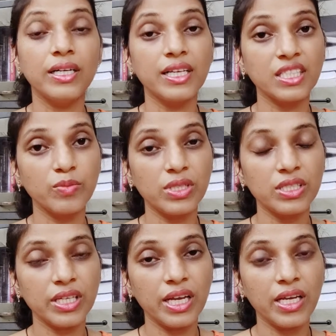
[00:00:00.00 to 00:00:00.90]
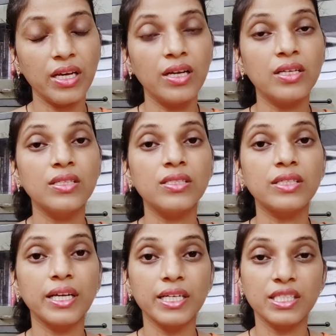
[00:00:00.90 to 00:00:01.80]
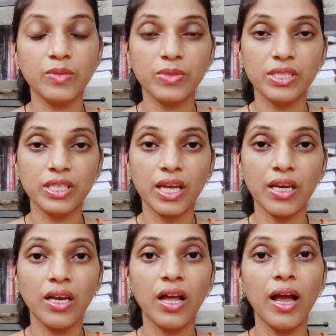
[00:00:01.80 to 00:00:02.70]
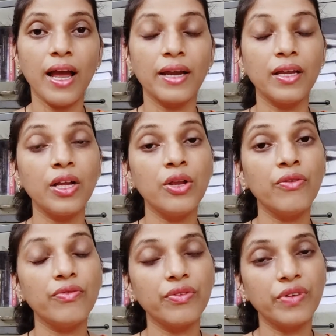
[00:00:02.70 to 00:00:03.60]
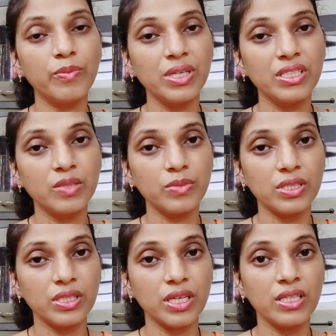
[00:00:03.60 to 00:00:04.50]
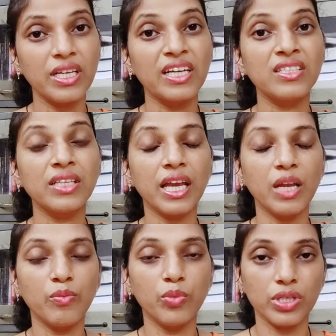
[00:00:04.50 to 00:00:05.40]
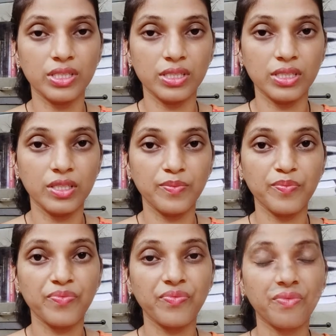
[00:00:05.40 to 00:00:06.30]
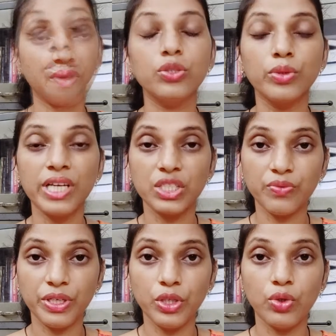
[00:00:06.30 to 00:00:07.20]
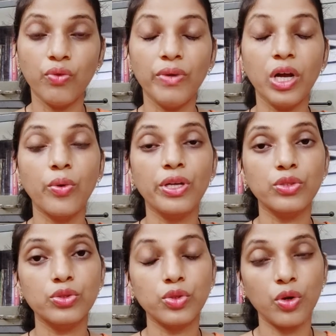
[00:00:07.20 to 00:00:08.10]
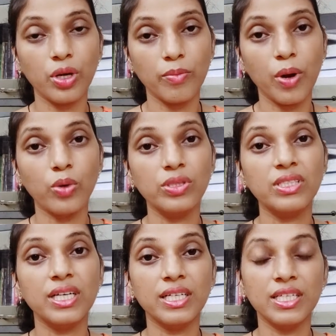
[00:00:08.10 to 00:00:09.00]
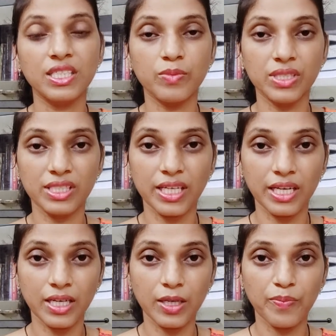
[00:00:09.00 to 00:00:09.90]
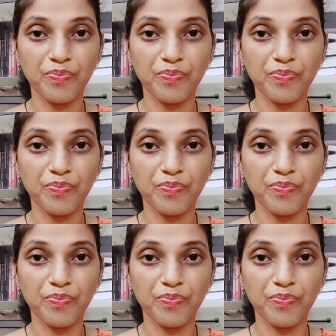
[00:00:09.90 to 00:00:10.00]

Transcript: decimal scale, centesimal scale and 50 millisimal scale, that is LM potency. In today's video, we are going to talk about centesimal scale.